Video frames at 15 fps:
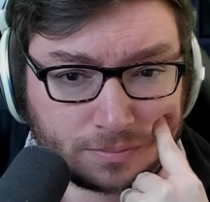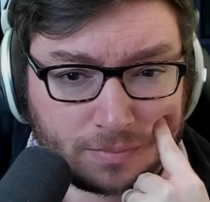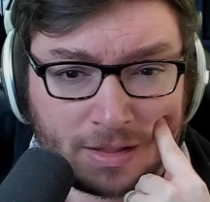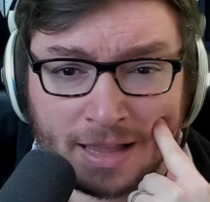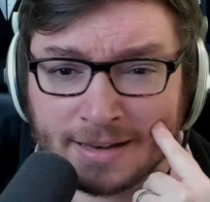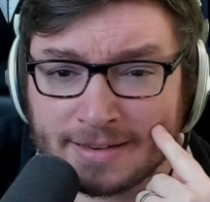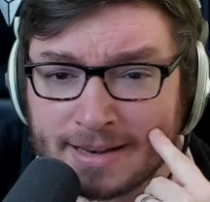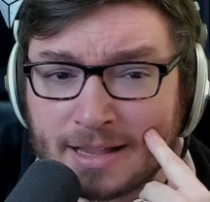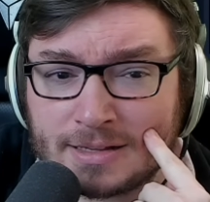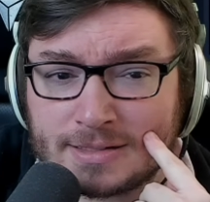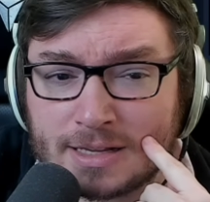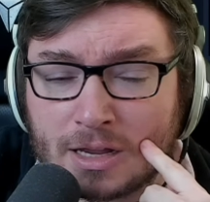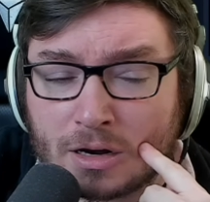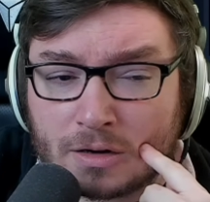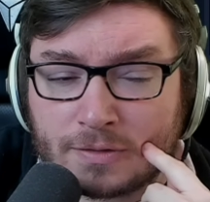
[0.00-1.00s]
And yes,
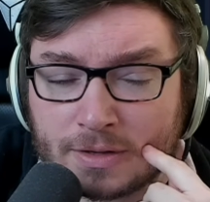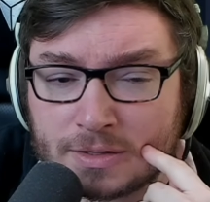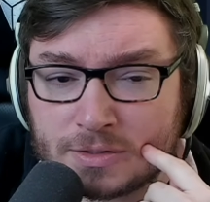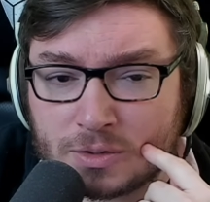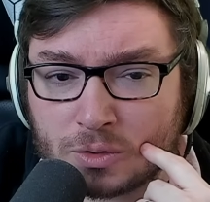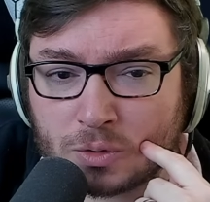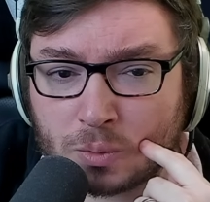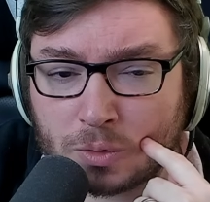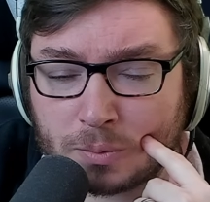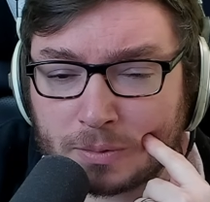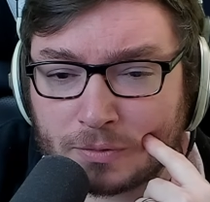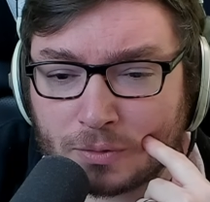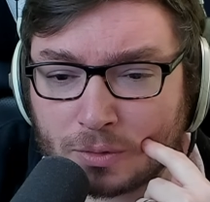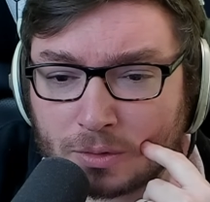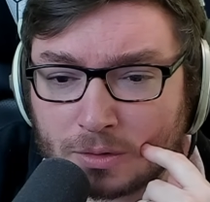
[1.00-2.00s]
Seraph is Uwu
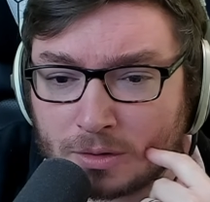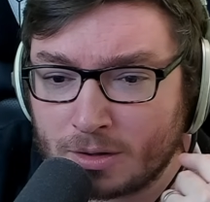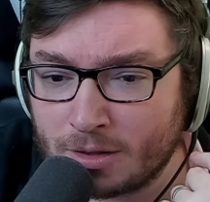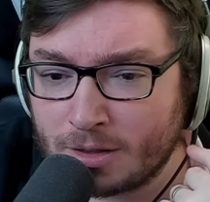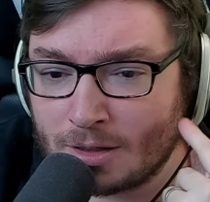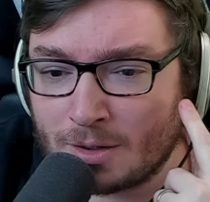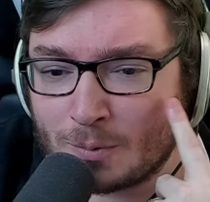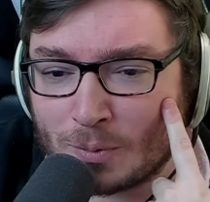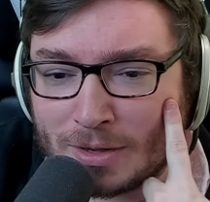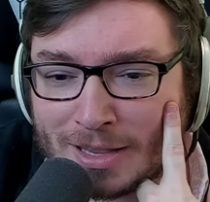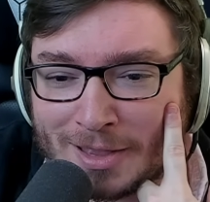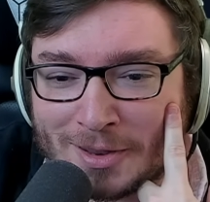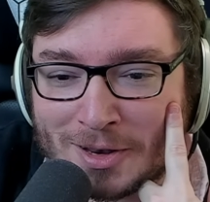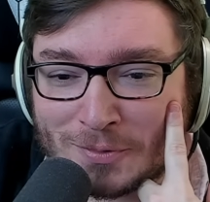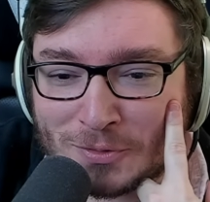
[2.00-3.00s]
before we
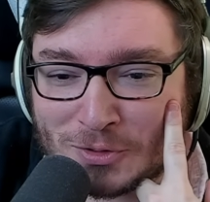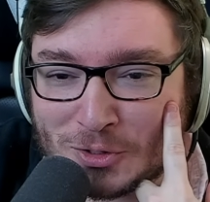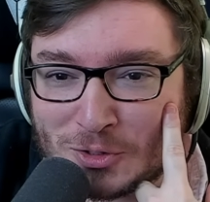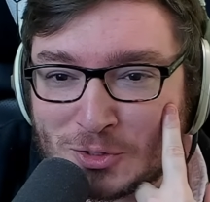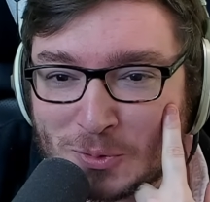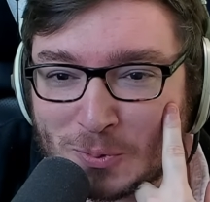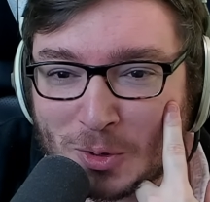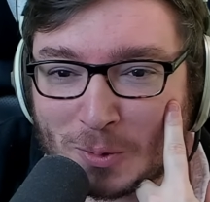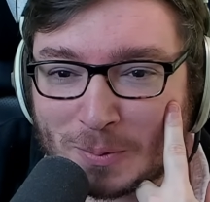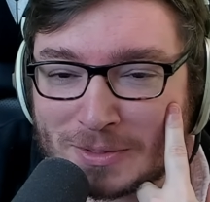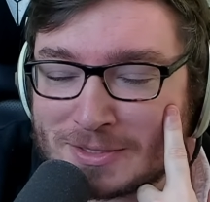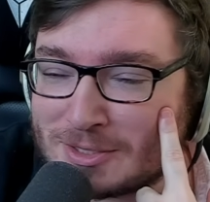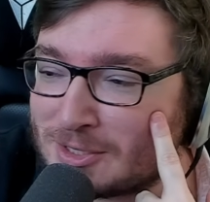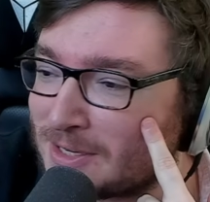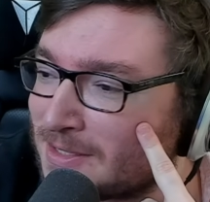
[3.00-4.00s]
get another YouTube comment
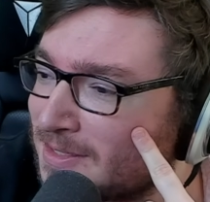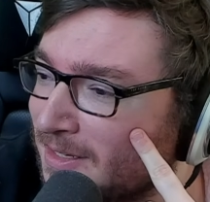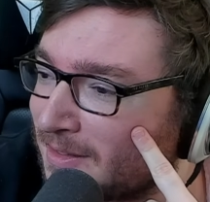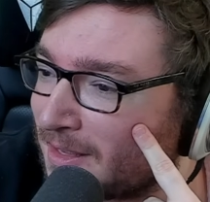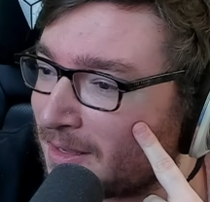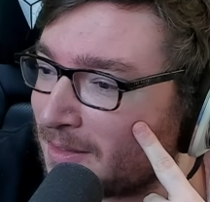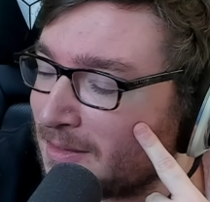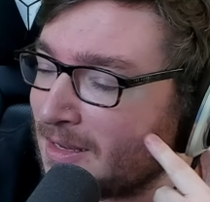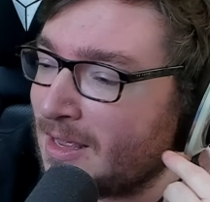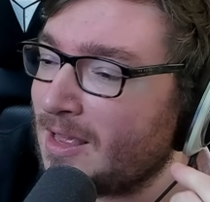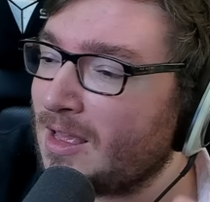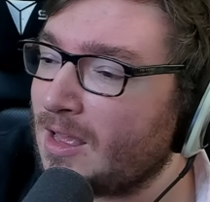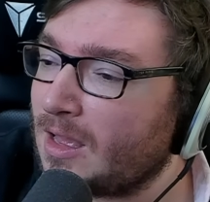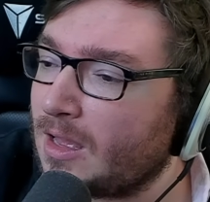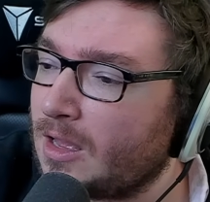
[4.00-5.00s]
suggesting
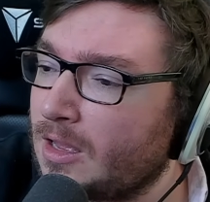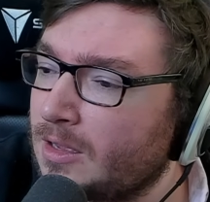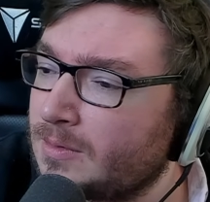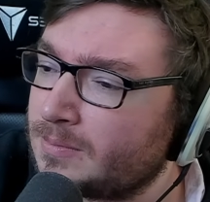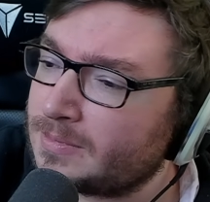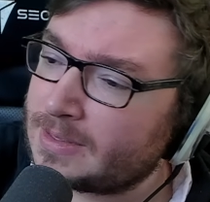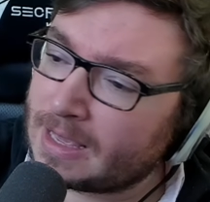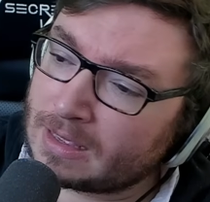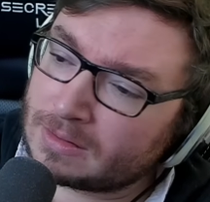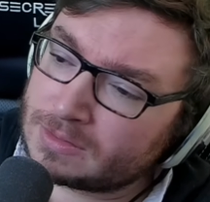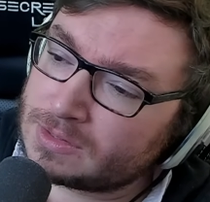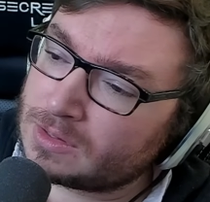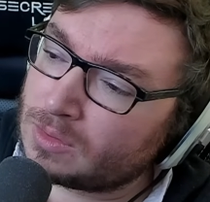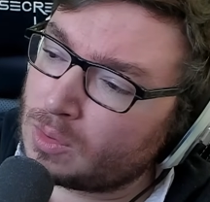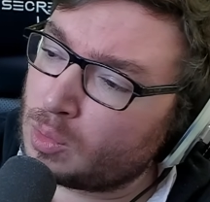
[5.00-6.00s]
that. Yeah,
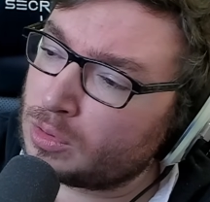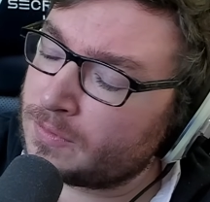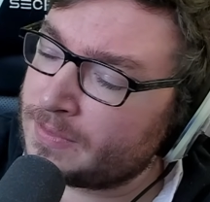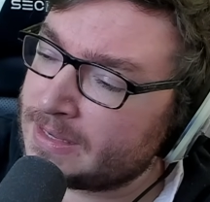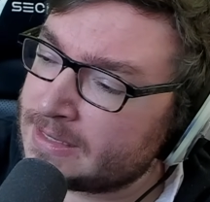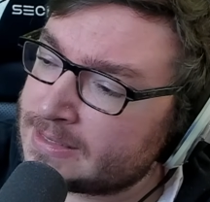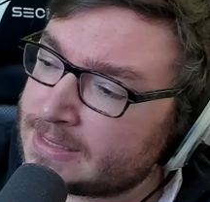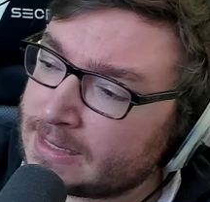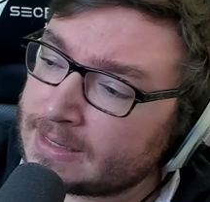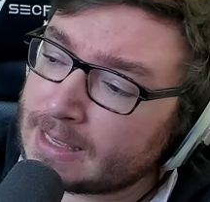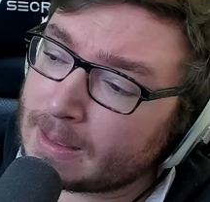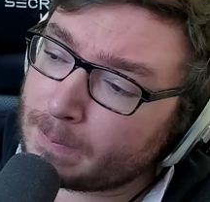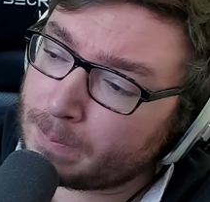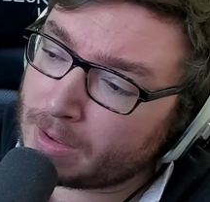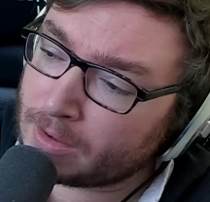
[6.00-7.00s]
so all of these did
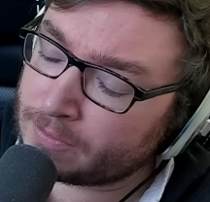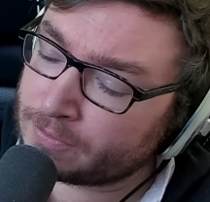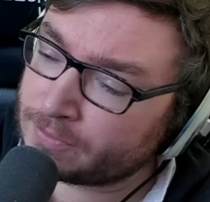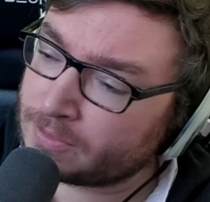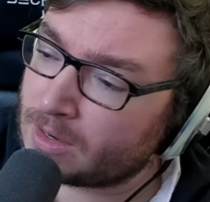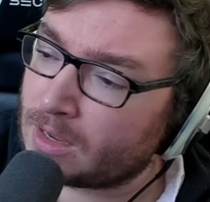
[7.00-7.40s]
get buffed.